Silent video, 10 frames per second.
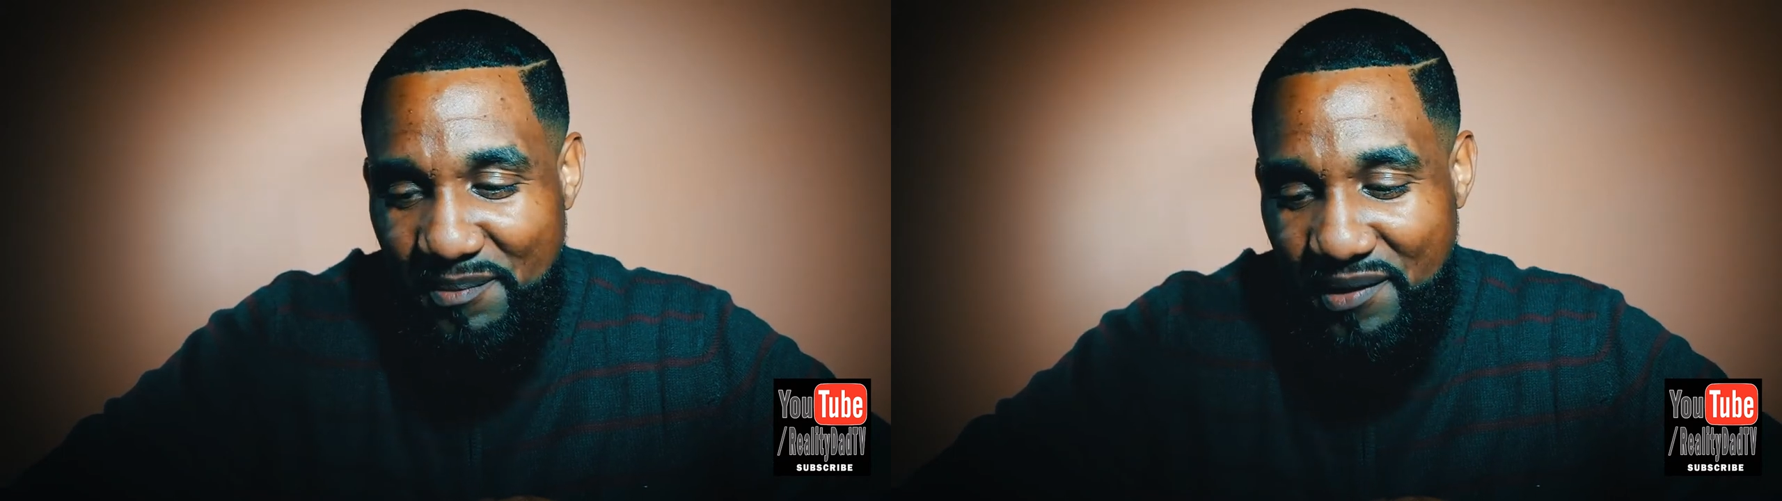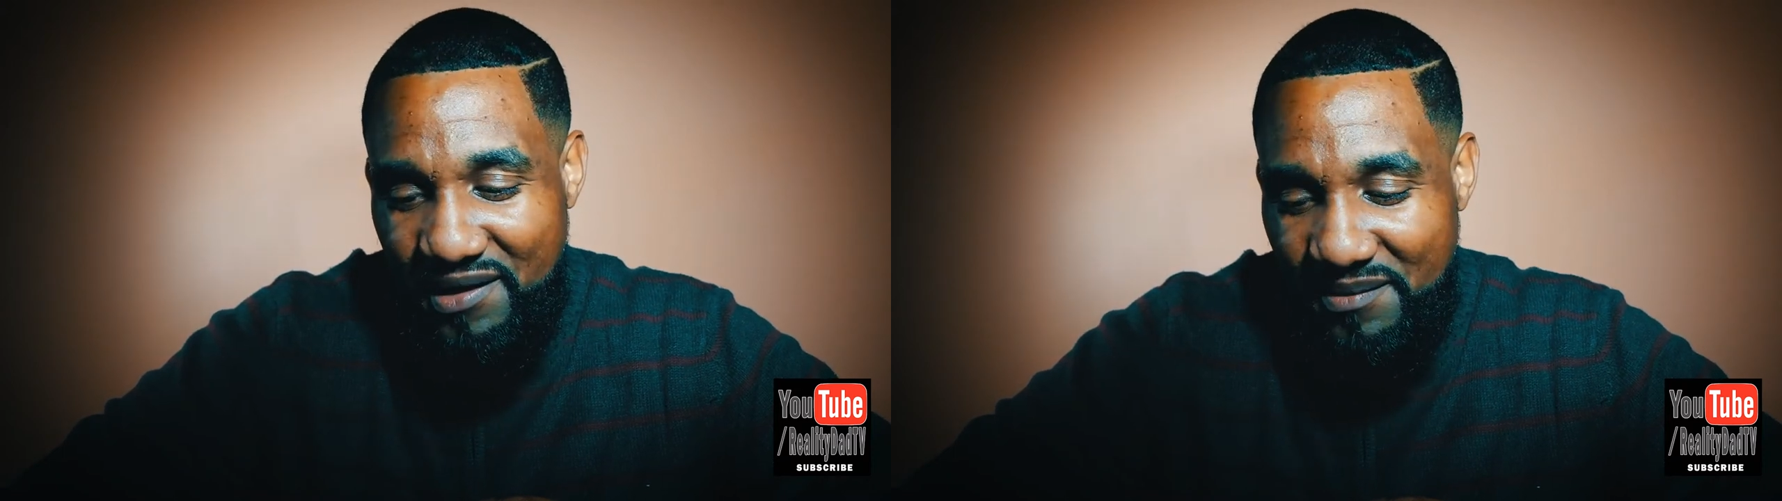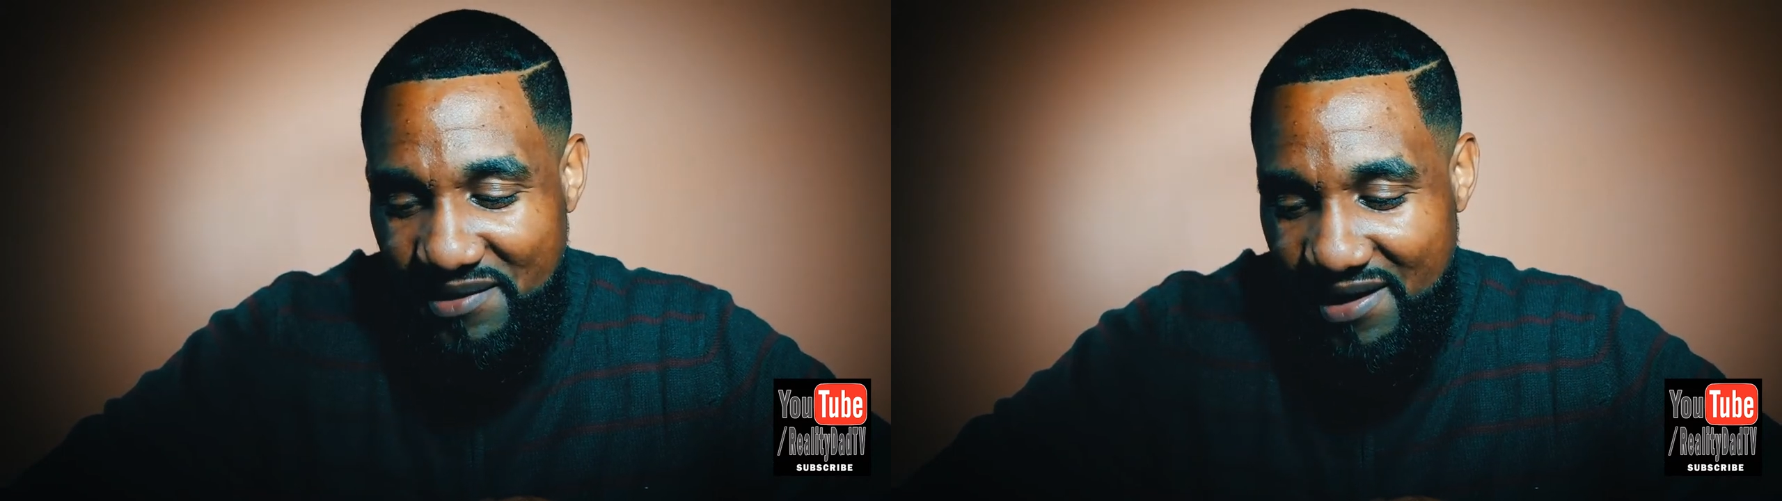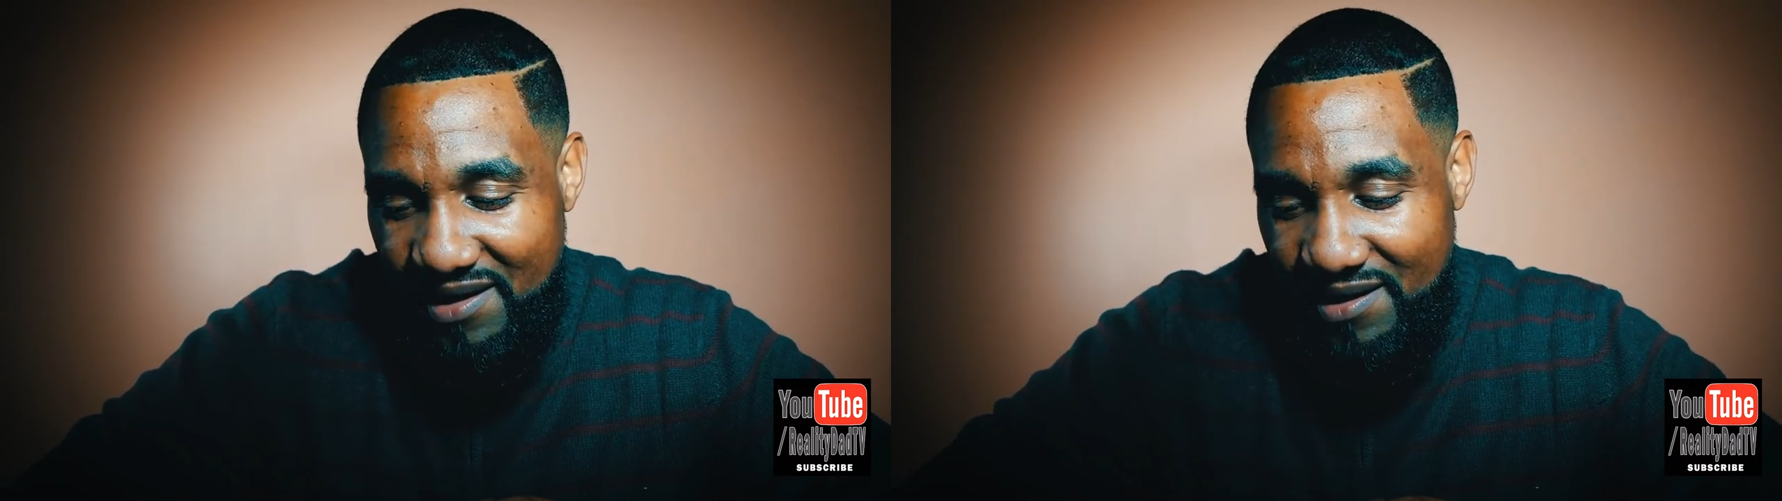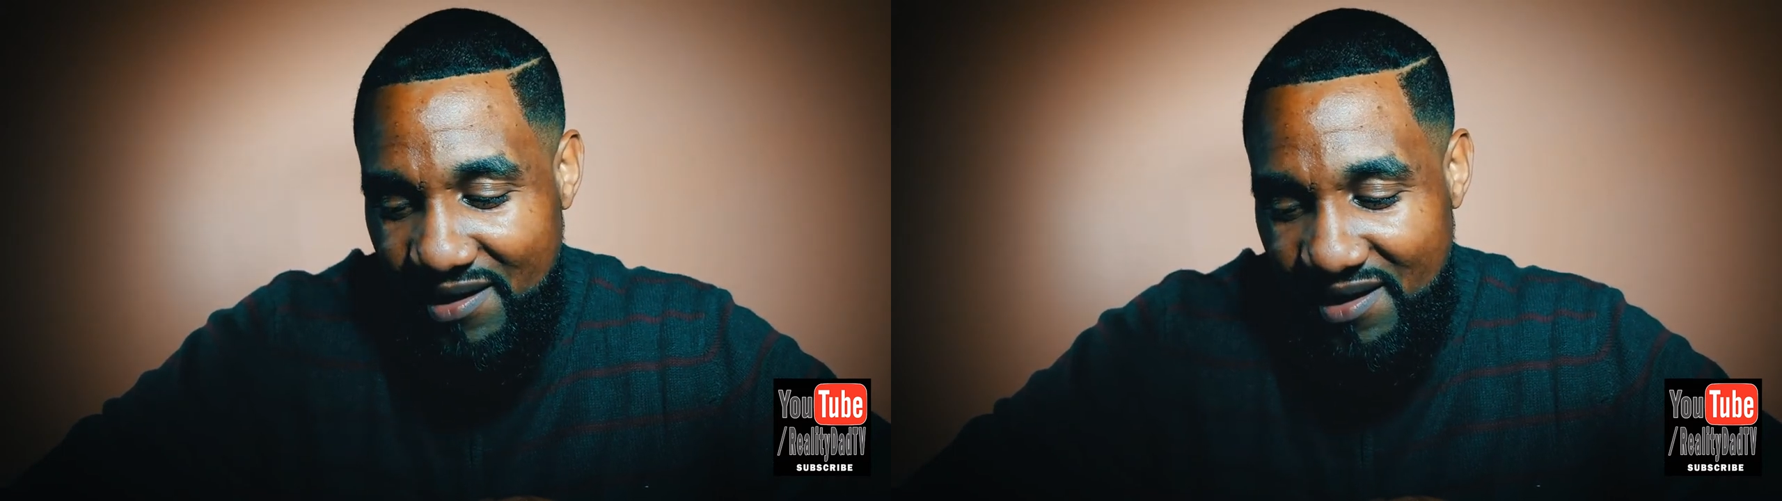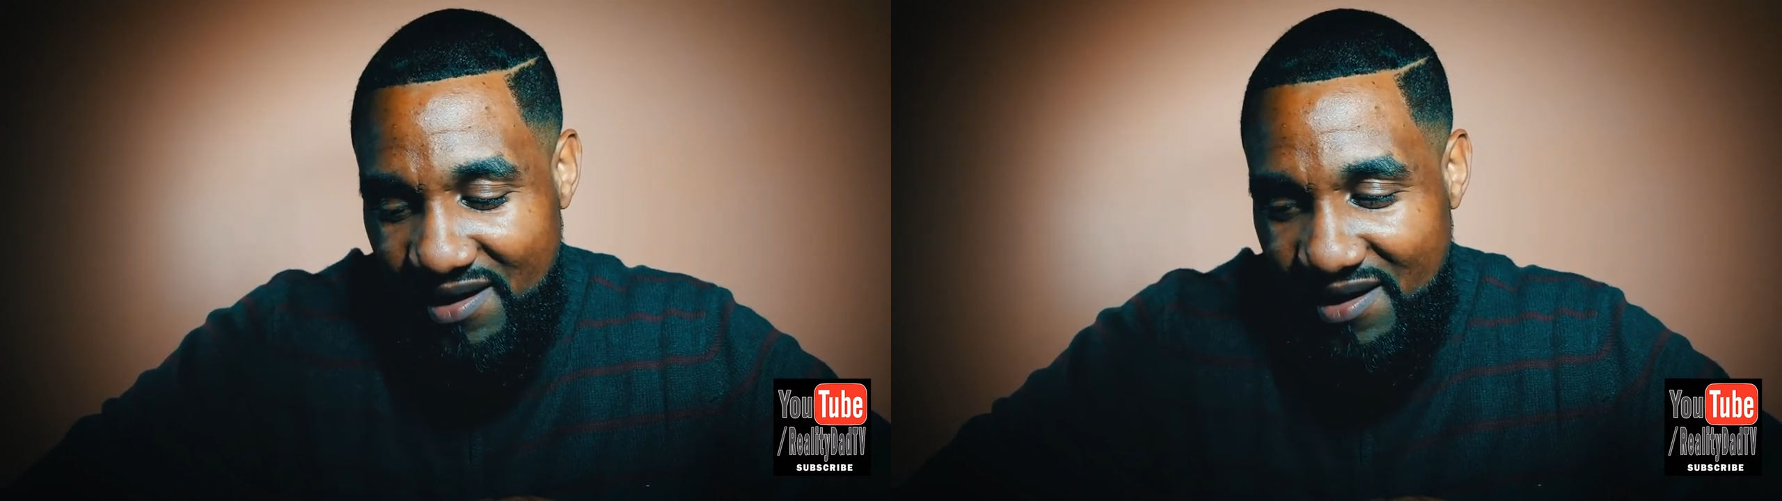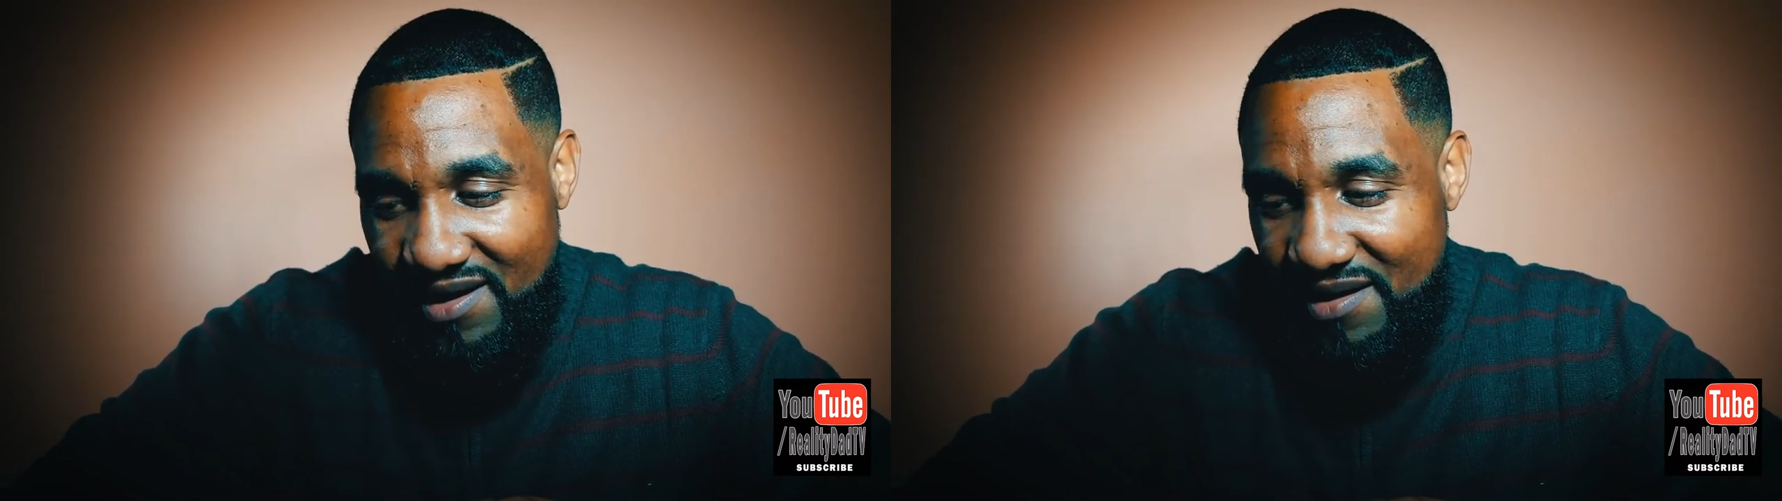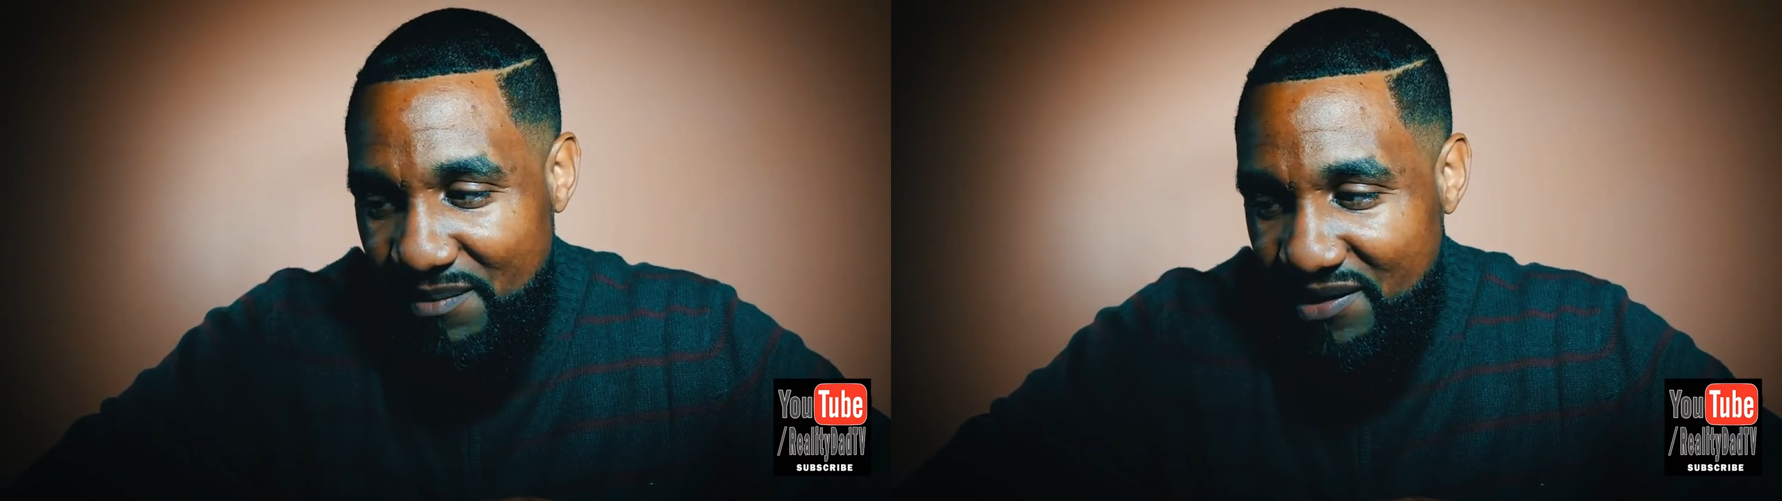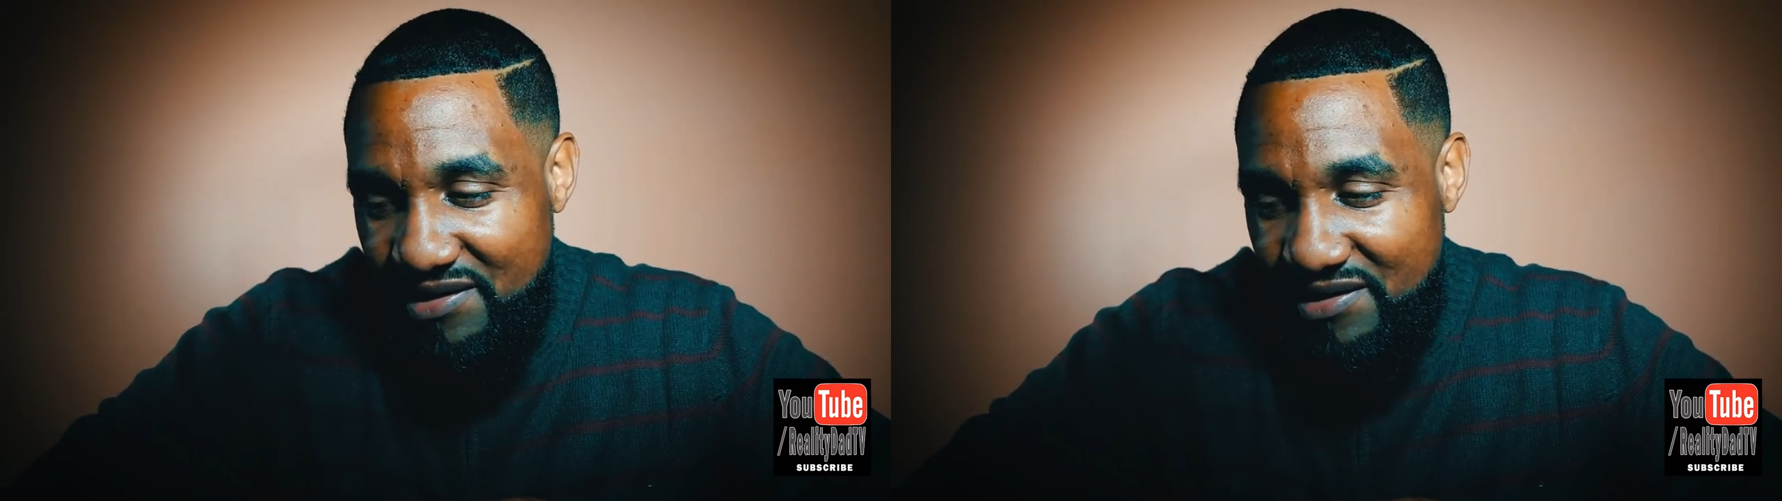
but um yeah. But